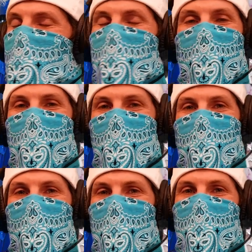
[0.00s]
sounds
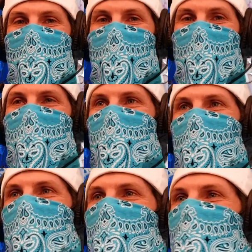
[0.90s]
so good. Like, it just